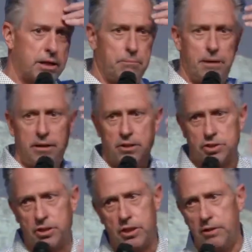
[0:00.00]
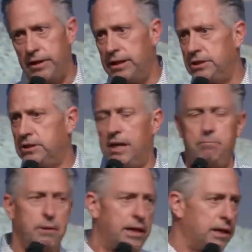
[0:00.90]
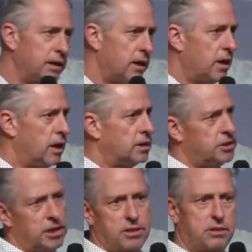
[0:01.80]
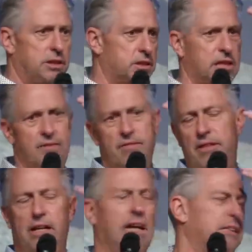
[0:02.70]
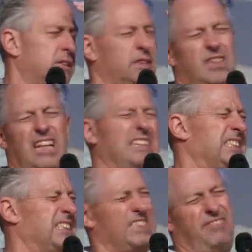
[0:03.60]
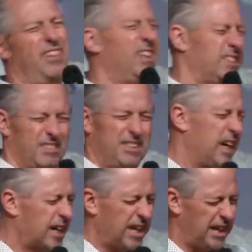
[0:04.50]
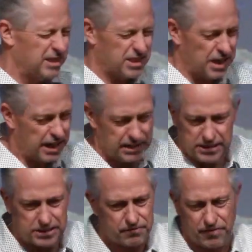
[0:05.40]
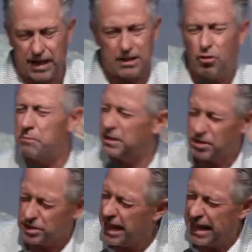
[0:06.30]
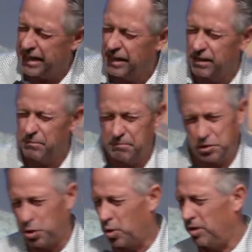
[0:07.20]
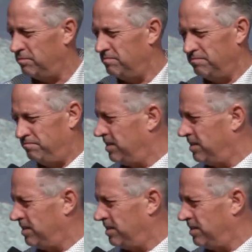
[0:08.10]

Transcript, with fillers: I'm being discouraged. I'm being just, just everything. I just, ugh, I just feel ucky inside and just feel, I know I'm under attack here. I'm short and,